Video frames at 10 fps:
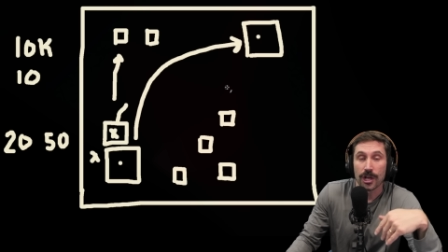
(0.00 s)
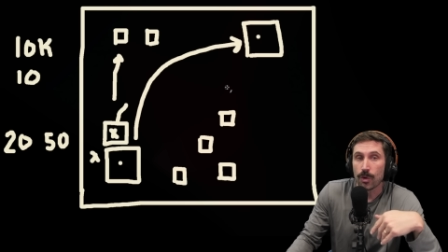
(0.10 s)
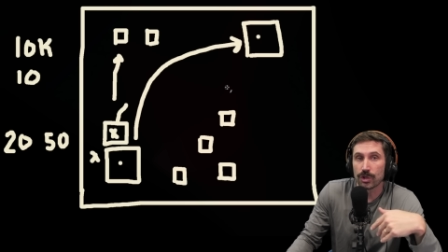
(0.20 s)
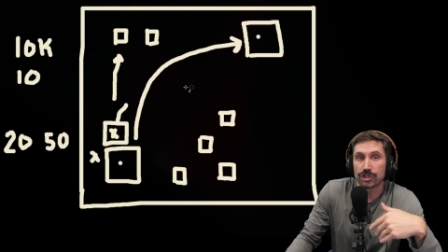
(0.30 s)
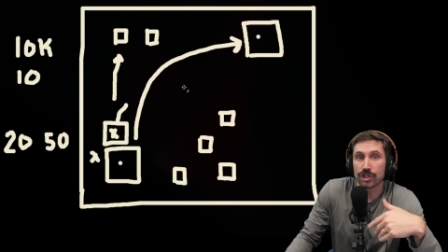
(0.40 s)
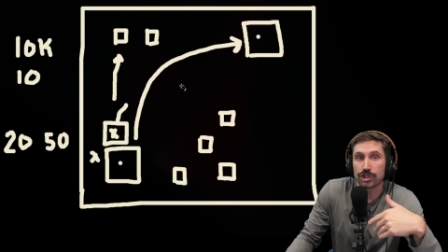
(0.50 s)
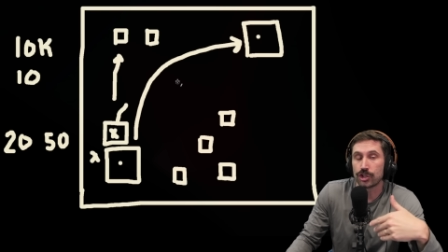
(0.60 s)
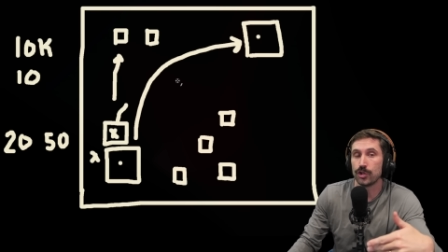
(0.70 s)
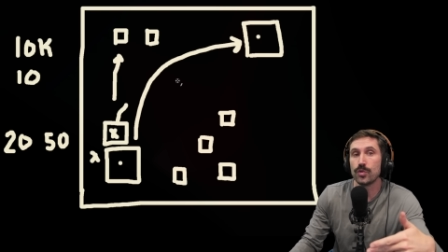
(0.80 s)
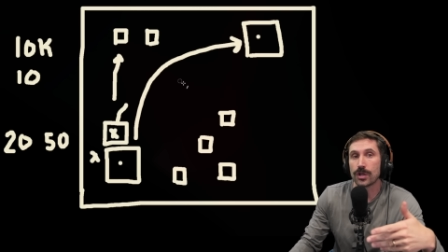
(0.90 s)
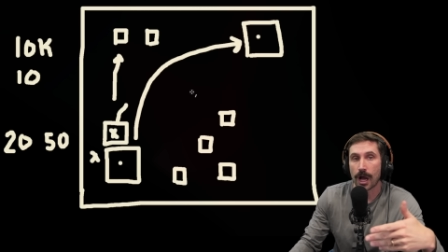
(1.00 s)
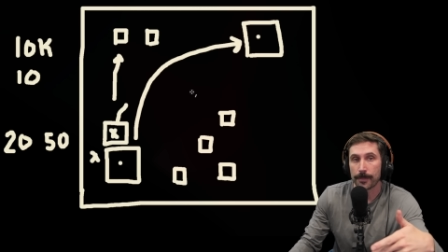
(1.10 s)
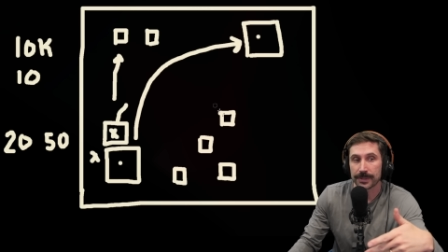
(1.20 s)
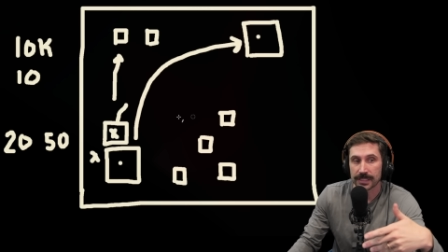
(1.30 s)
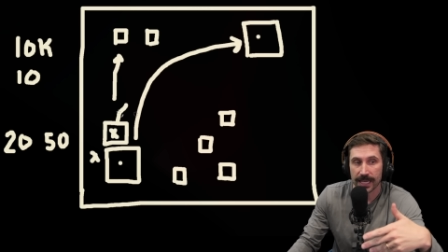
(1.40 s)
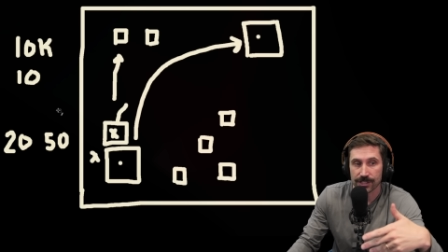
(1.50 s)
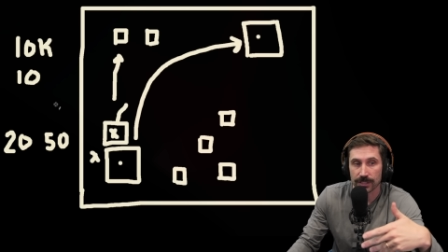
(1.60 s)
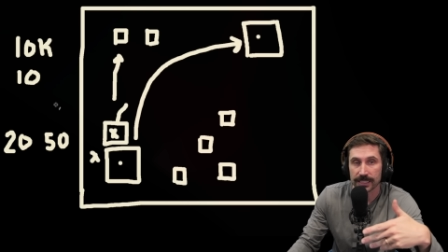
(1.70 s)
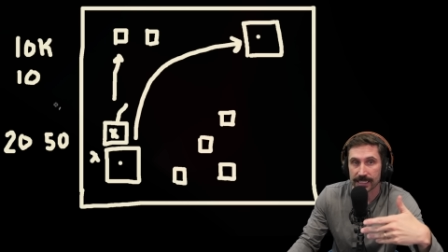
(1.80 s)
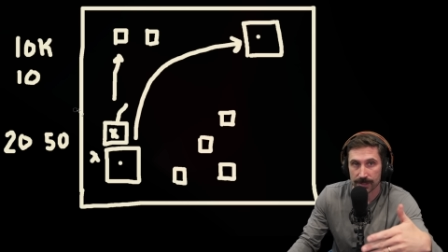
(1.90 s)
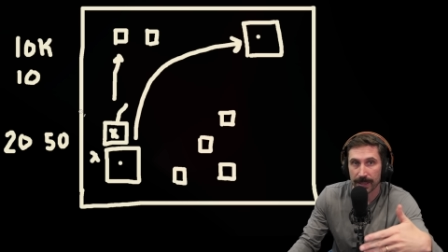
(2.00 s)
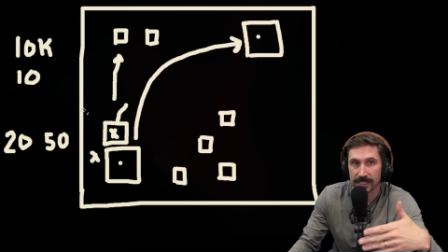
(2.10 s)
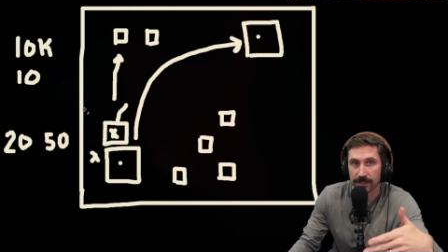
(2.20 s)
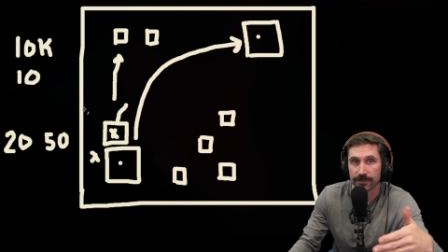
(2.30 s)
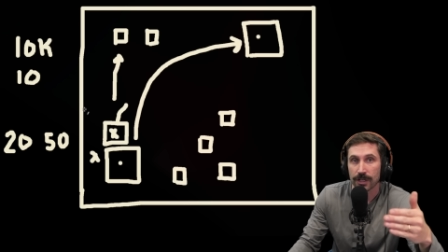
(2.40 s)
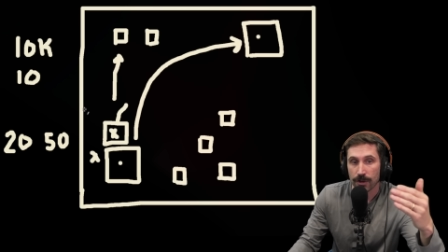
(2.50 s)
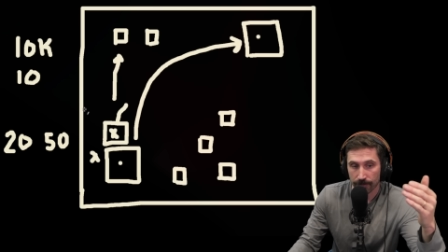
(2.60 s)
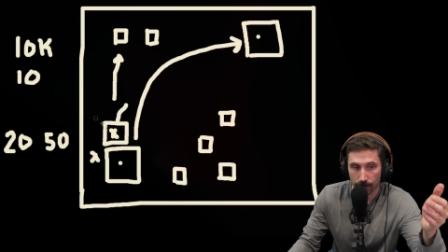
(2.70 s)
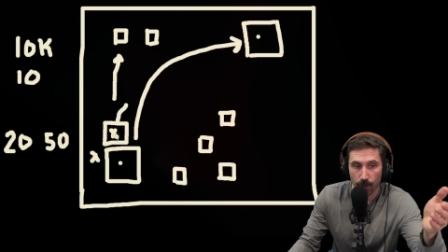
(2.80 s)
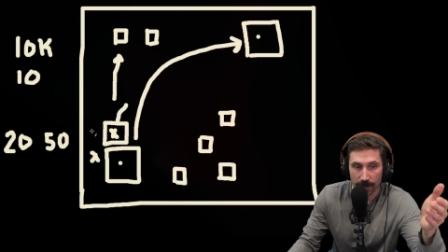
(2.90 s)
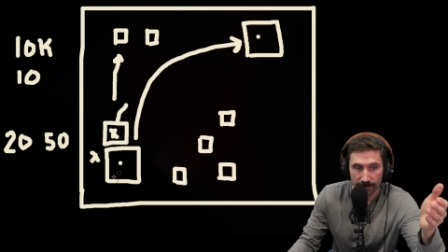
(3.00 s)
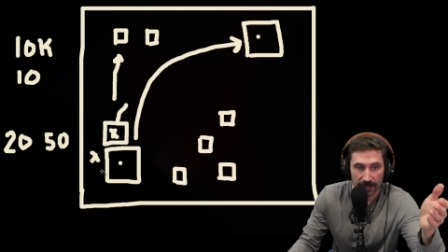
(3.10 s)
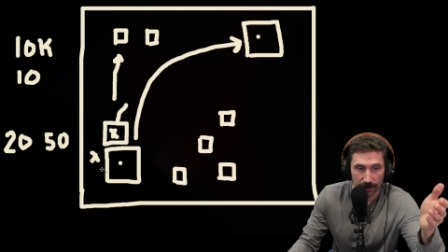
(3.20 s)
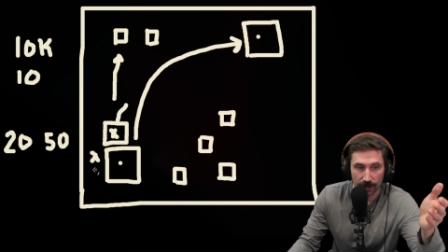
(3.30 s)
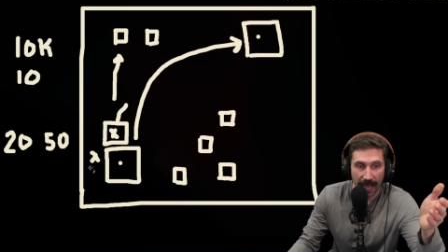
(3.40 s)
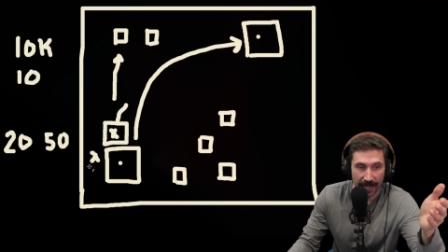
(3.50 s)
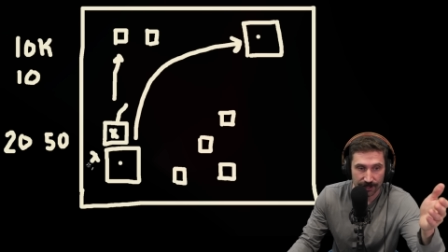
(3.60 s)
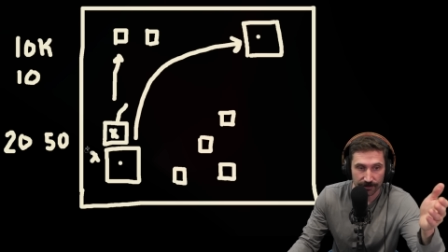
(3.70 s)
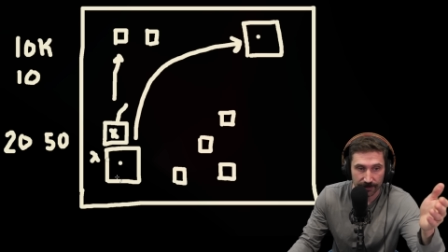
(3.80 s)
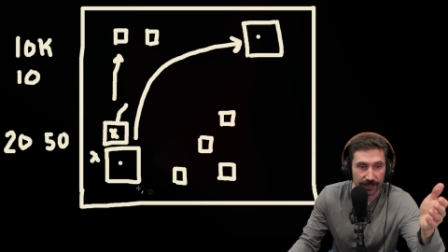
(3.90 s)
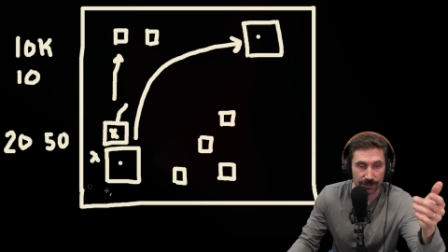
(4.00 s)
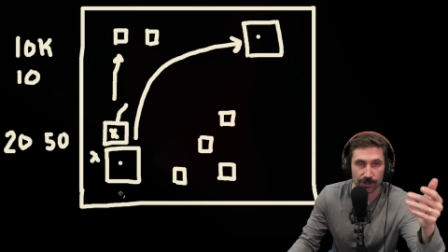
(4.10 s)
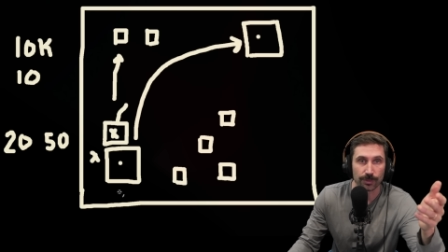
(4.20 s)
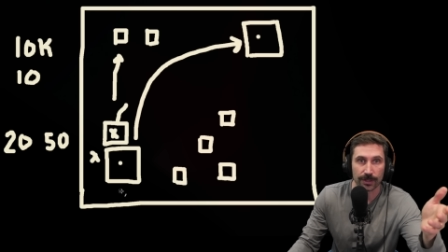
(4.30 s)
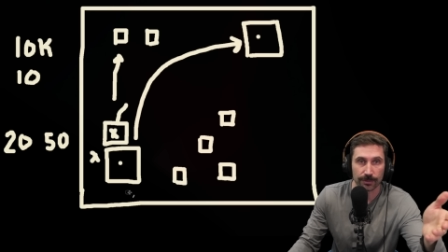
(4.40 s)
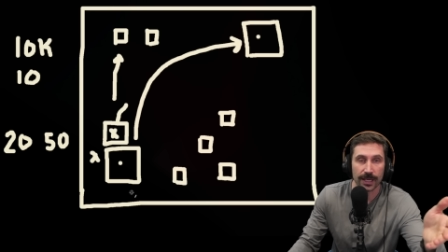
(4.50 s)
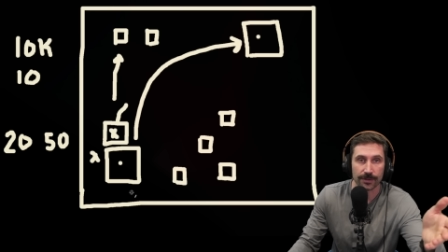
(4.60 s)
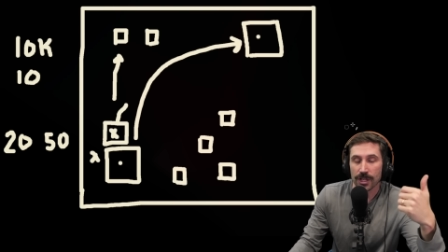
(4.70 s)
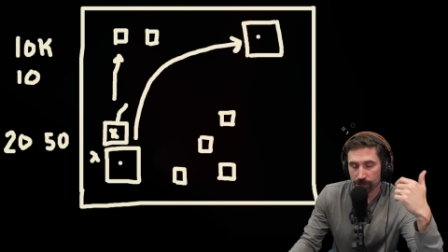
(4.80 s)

was just too computationally expensive for one of the little action figures to run around.